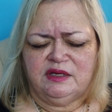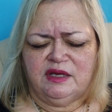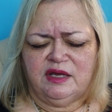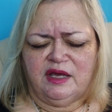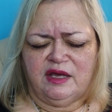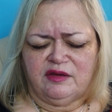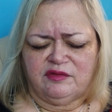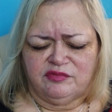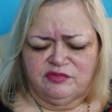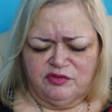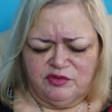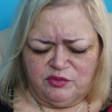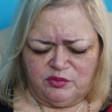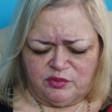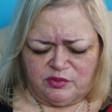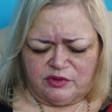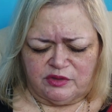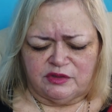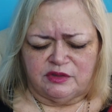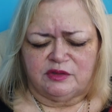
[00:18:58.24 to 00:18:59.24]

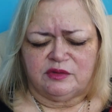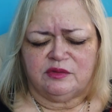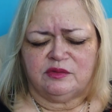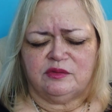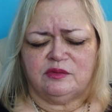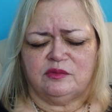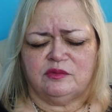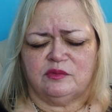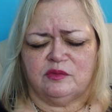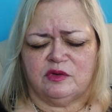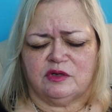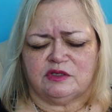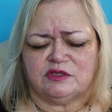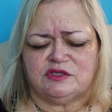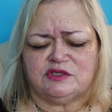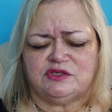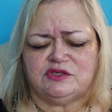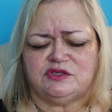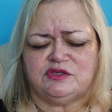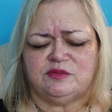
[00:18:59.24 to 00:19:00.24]
Everyone
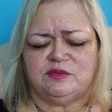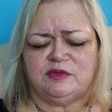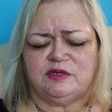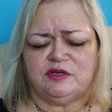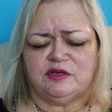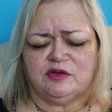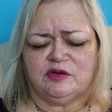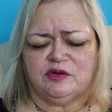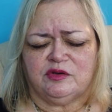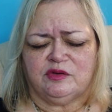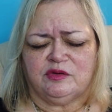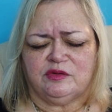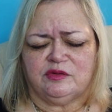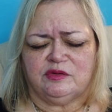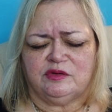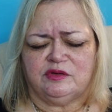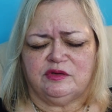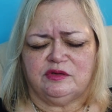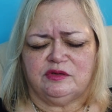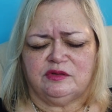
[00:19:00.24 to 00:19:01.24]
wants to be
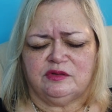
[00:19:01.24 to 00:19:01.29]
heard.